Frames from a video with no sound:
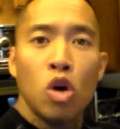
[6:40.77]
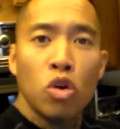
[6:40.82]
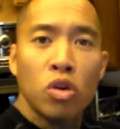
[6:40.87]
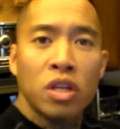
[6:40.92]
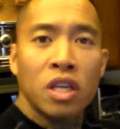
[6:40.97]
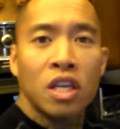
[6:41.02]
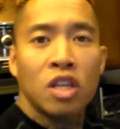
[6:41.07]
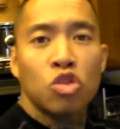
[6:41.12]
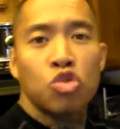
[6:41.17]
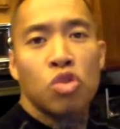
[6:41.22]

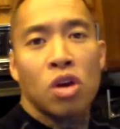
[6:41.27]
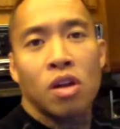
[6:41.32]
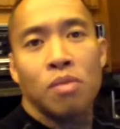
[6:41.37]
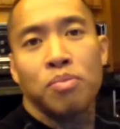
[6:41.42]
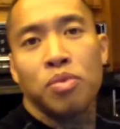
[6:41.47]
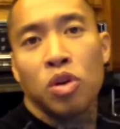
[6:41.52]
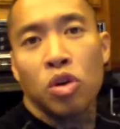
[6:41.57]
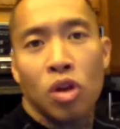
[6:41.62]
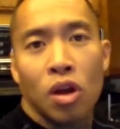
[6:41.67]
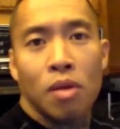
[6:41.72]
bulking, trying
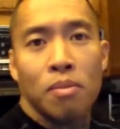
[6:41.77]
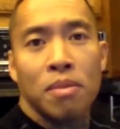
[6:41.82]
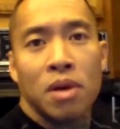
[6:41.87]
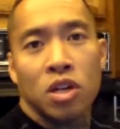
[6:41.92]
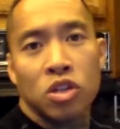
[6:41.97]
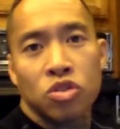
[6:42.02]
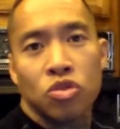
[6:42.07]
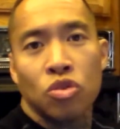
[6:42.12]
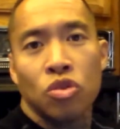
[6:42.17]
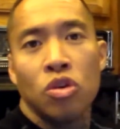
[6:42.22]
to put on
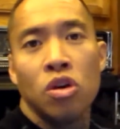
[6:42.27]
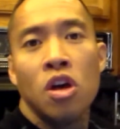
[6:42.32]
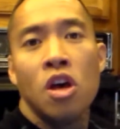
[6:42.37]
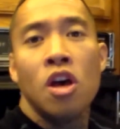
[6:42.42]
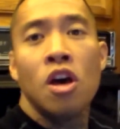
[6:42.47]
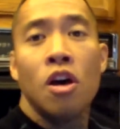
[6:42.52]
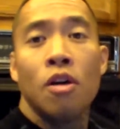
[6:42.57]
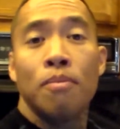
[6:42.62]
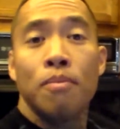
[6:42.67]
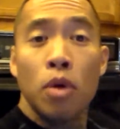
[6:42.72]
muscle,
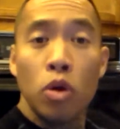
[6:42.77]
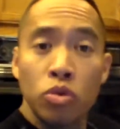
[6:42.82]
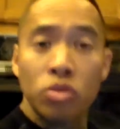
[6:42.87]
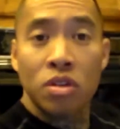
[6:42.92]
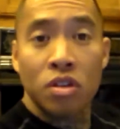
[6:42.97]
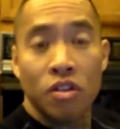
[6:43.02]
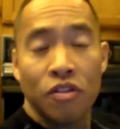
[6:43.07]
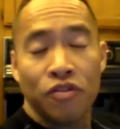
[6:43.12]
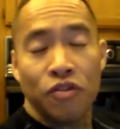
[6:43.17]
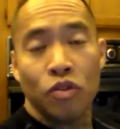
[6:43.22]

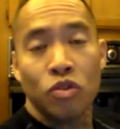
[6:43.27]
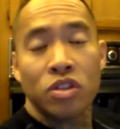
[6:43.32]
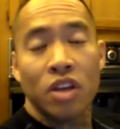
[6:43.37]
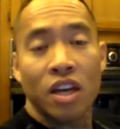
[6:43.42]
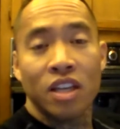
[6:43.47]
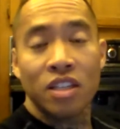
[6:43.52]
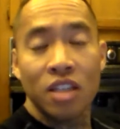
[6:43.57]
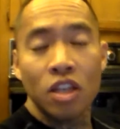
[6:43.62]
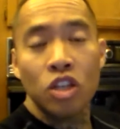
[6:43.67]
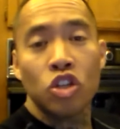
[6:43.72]
most of the foods
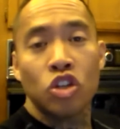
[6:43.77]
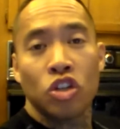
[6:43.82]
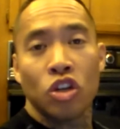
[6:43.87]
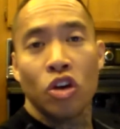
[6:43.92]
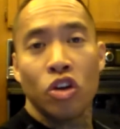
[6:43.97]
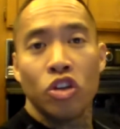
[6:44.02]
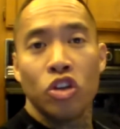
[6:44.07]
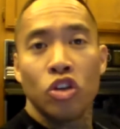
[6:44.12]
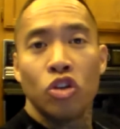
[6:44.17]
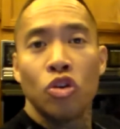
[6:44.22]
I did
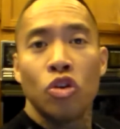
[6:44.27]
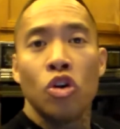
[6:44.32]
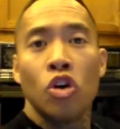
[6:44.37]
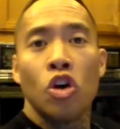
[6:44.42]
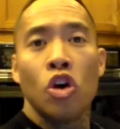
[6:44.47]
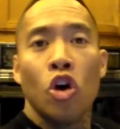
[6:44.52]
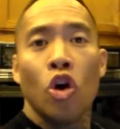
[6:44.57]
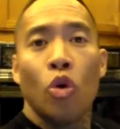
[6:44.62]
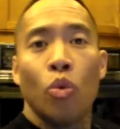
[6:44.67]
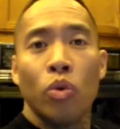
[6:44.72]
show you
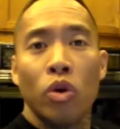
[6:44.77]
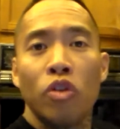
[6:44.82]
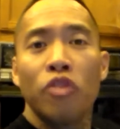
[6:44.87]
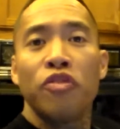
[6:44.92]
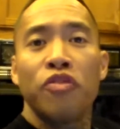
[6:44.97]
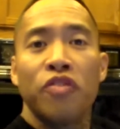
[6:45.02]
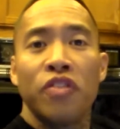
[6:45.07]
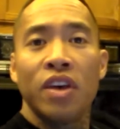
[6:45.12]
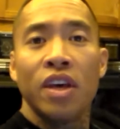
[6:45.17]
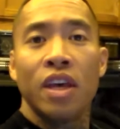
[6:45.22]

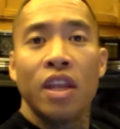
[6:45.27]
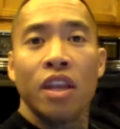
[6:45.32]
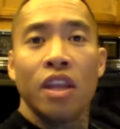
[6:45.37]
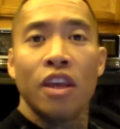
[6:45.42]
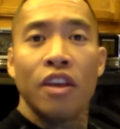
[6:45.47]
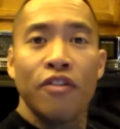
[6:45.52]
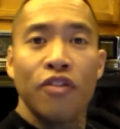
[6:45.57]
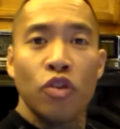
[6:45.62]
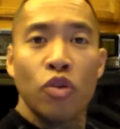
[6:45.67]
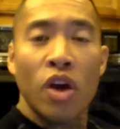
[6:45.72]
will
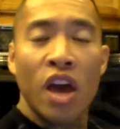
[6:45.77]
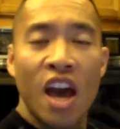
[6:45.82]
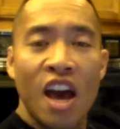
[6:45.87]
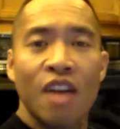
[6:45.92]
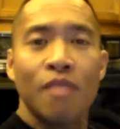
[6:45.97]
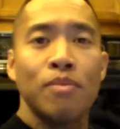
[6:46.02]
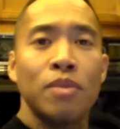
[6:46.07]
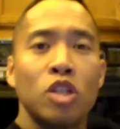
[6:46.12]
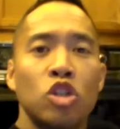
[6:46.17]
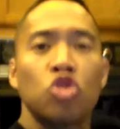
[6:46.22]
fit if you
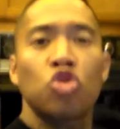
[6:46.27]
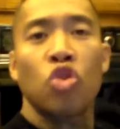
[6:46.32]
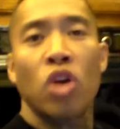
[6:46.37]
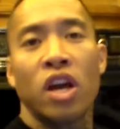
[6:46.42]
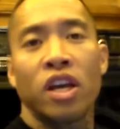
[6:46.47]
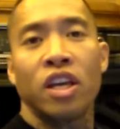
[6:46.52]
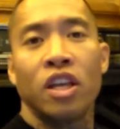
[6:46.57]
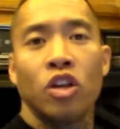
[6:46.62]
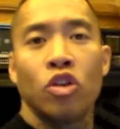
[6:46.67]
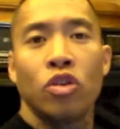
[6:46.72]
have been
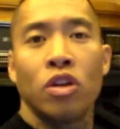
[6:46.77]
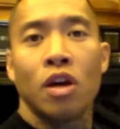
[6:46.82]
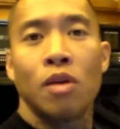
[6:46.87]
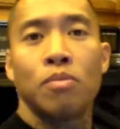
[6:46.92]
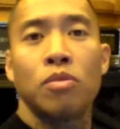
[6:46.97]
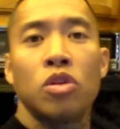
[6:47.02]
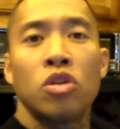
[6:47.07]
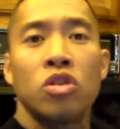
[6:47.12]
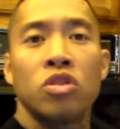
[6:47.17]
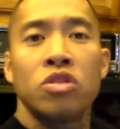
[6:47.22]
tracking your
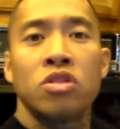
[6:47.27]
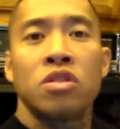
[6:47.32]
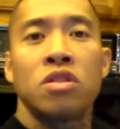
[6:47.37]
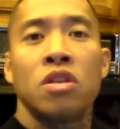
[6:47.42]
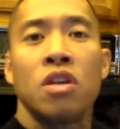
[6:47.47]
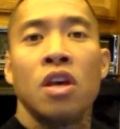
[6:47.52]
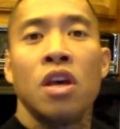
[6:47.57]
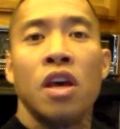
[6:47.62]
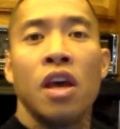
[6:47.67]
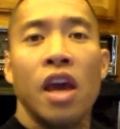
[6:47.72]

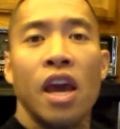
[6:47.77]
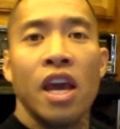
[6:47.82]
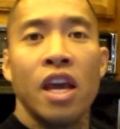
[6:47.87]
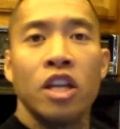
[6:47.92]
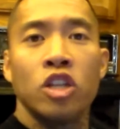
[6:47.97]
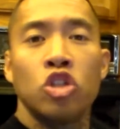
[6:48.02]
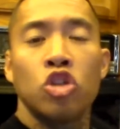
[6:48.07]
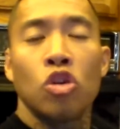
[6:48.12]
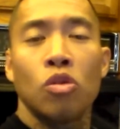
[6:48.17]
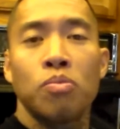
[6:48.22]
numbers
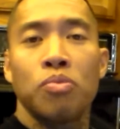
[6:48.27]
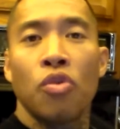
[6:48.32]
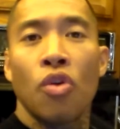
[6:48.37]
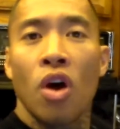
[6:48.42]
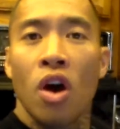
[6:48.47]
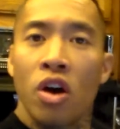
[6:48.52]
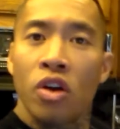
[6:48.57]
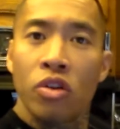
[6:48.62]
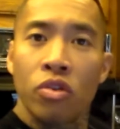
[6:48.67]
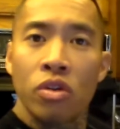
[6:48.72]
and your
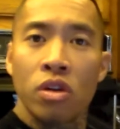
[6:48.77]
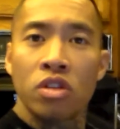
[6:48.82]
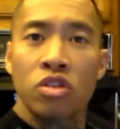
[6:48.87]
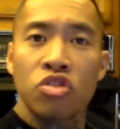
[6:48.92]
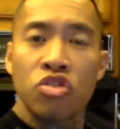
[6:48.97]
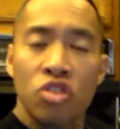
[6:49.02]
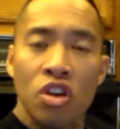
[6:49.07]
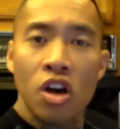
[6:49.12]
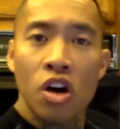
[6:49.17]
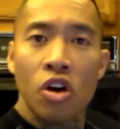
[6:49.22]

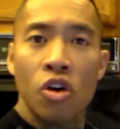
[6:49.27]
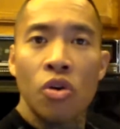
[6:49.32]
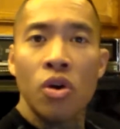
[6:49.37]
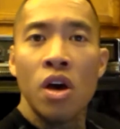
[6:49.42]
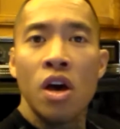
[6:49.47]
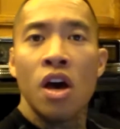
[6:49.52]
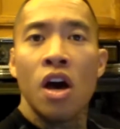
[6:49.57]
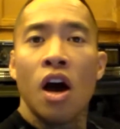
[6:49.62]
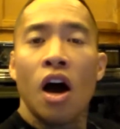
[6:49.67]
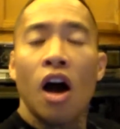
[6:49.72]
progress.
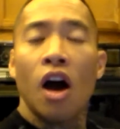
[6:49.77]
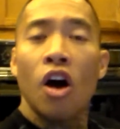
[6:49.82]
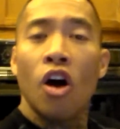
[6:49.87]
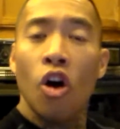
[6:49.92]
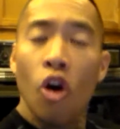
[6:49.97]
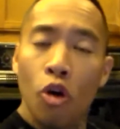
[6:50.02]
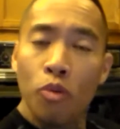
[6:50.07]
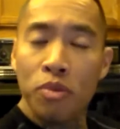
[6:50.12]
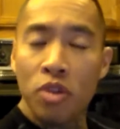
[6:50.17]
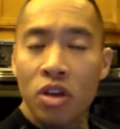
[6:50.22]
So I
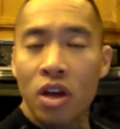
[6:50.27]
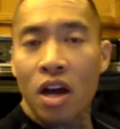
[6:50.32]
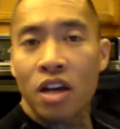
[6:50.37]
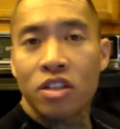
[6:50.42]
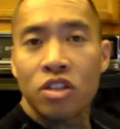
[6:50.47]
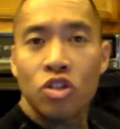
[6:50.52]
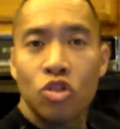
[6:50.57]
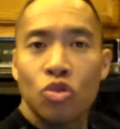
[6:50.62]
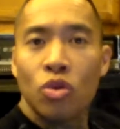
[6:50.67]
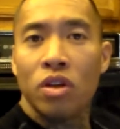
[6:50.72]
hope you
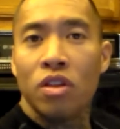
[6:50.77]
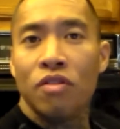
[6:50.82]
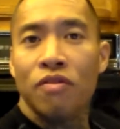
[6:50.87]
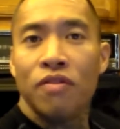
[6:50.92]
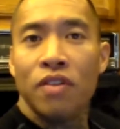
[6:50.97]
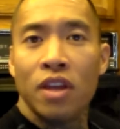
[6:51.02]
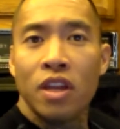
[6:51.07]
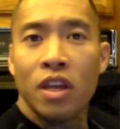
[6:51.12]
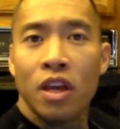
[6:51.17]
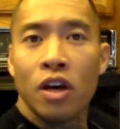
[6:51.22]
guys enjoy the
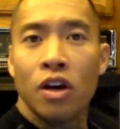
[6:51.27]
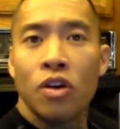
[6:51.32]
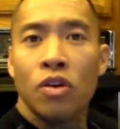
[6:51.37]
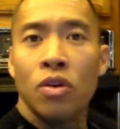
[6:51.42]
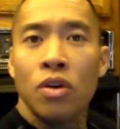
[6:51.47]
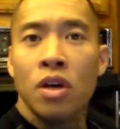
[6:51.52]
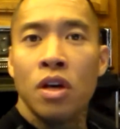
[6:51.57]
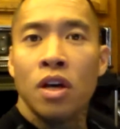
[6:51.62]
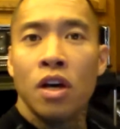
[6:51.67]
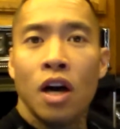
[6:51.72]

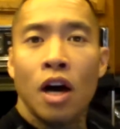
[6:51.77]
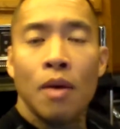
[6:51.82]
video.